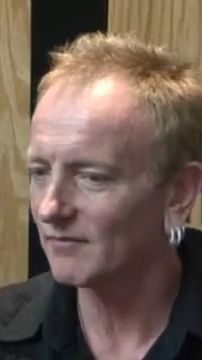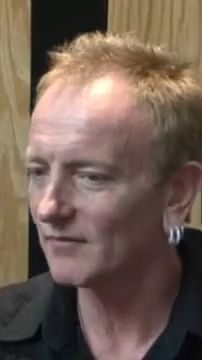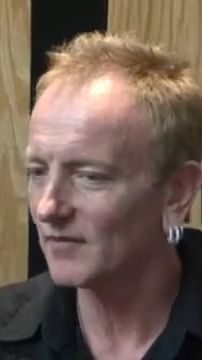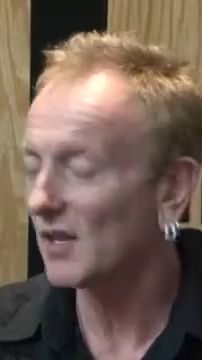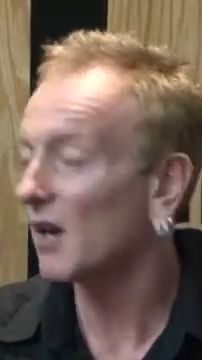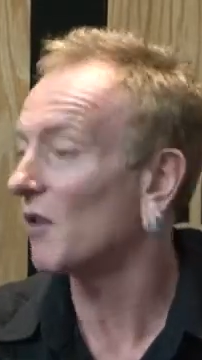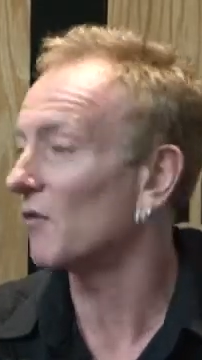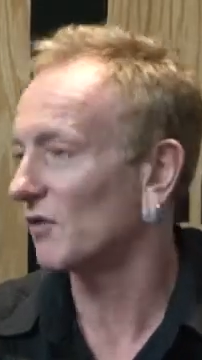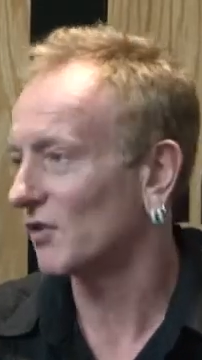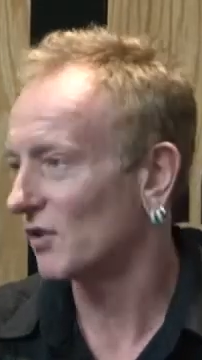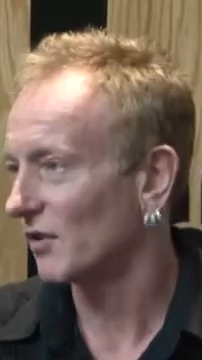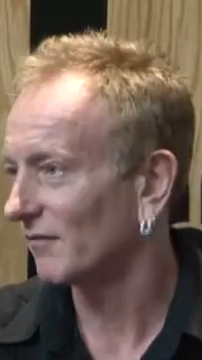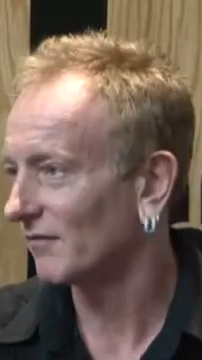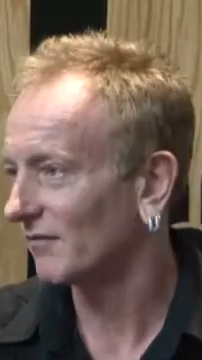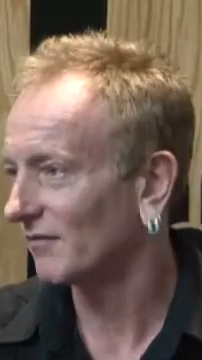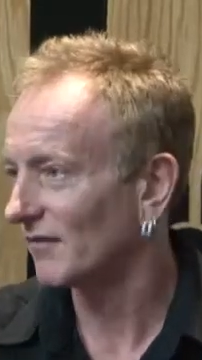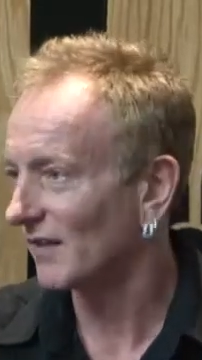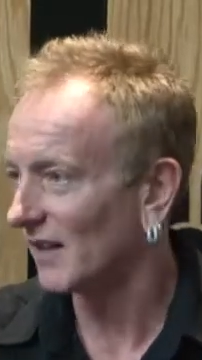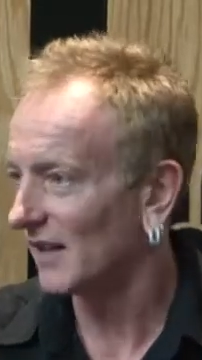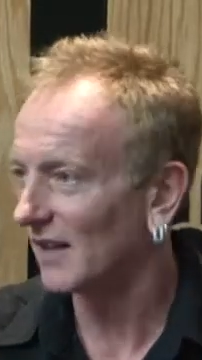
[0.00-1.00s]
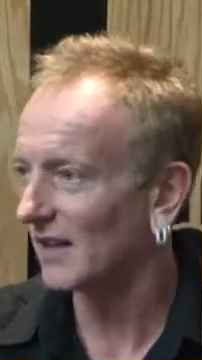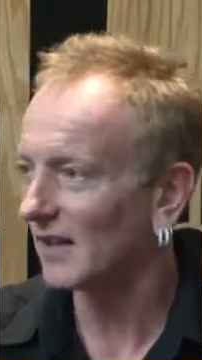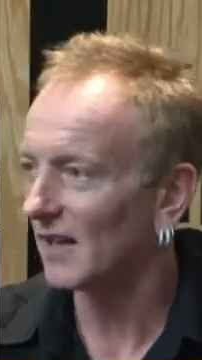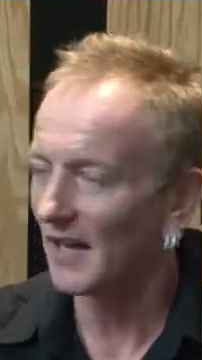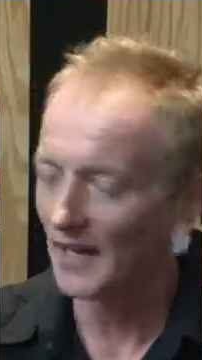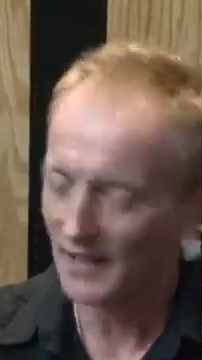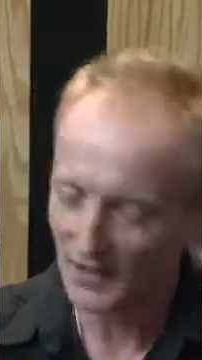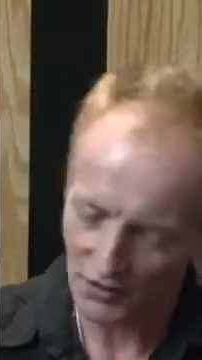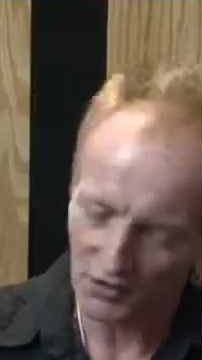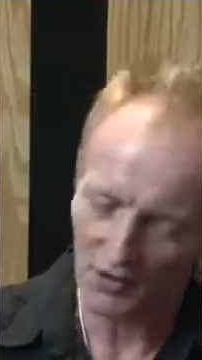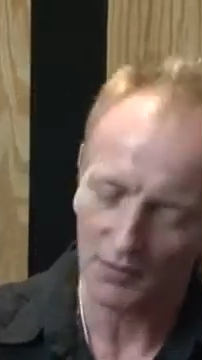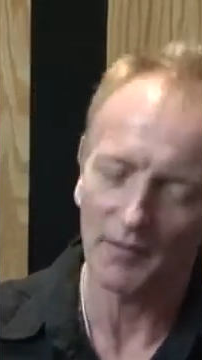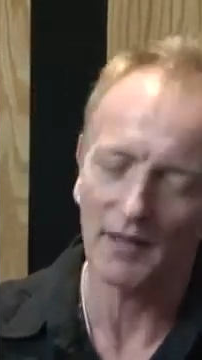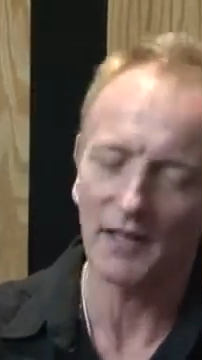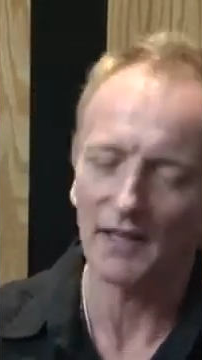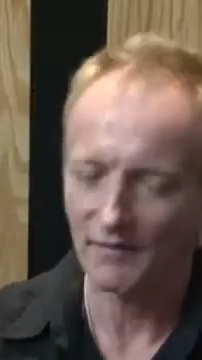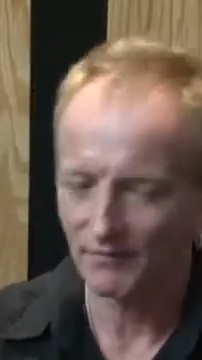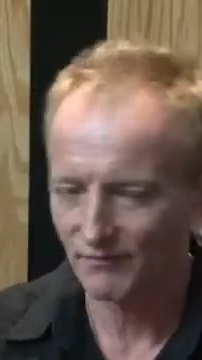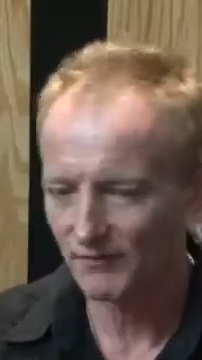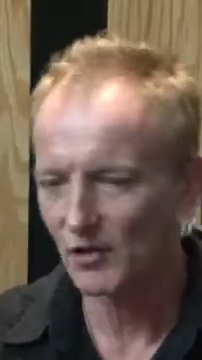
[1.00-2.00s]
coach, and he used to
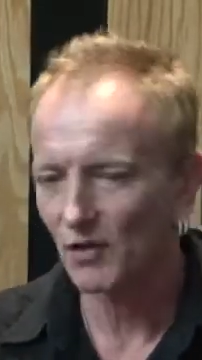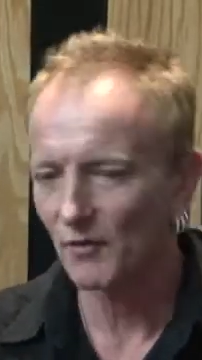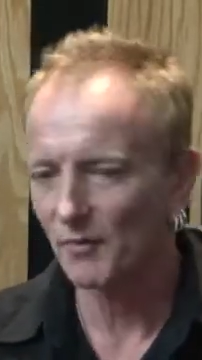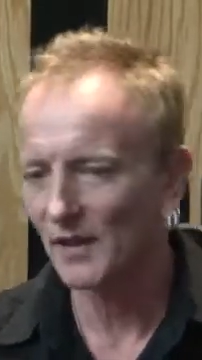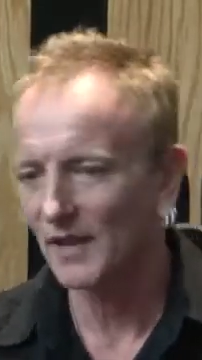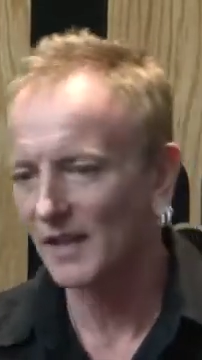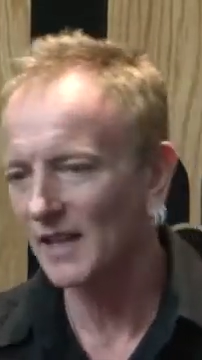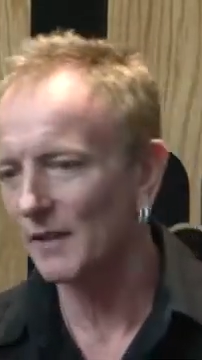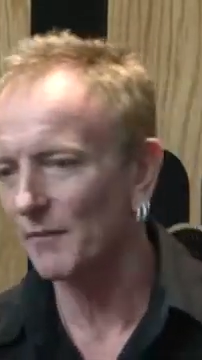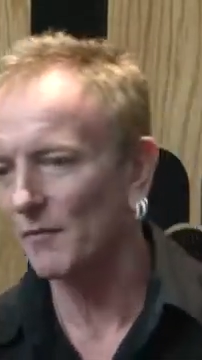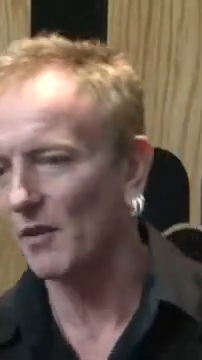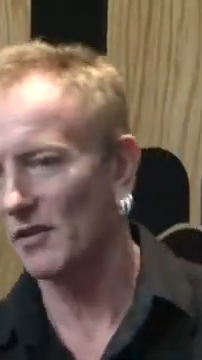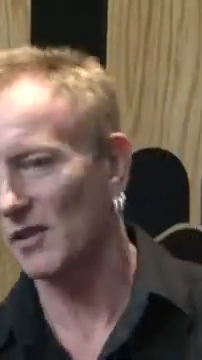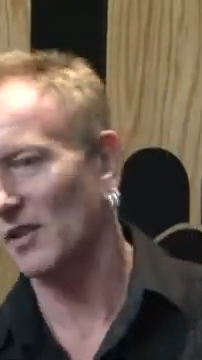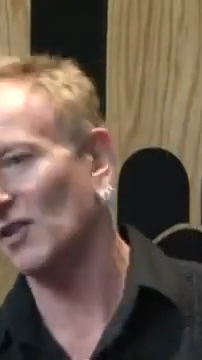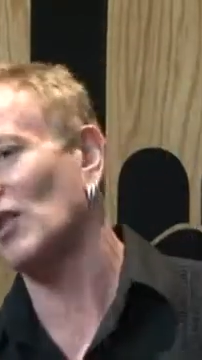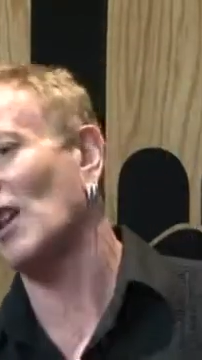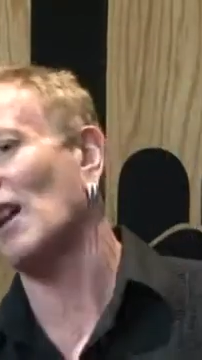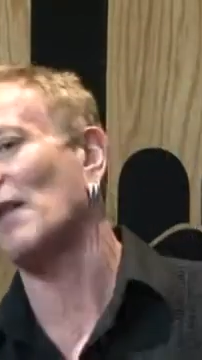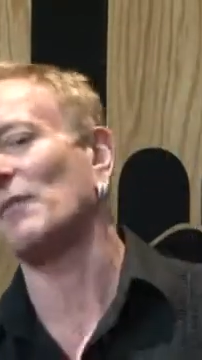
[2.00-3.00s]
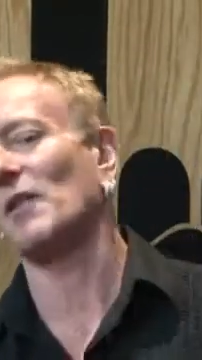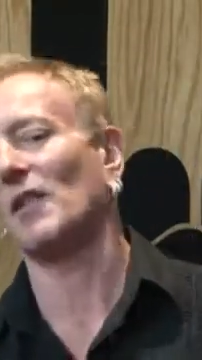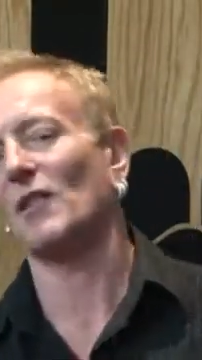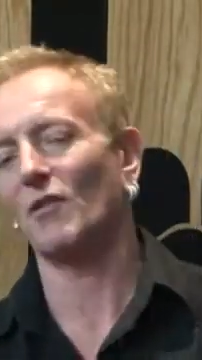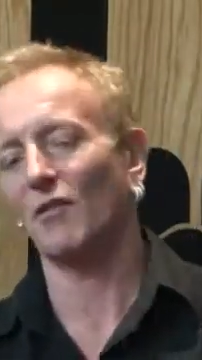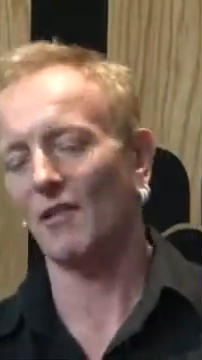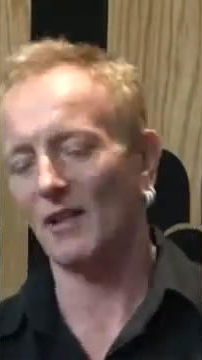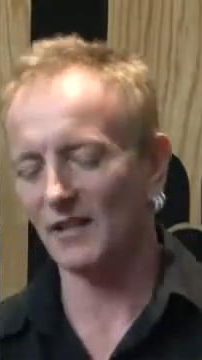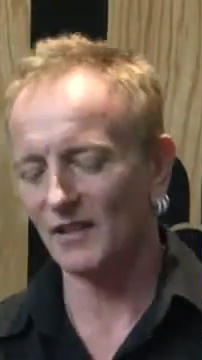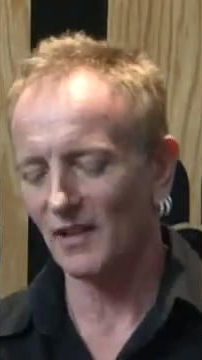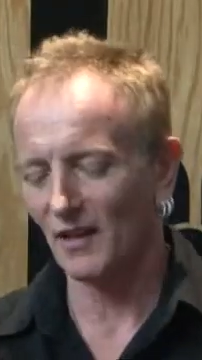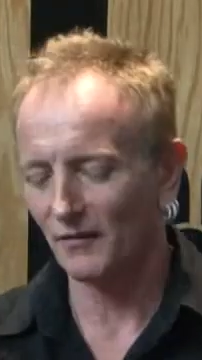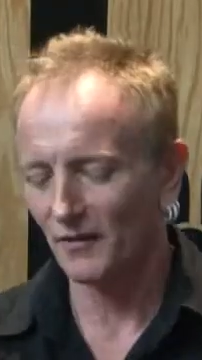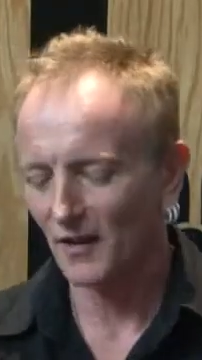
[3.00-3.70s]
be a European kickboxing champion and all that stuff.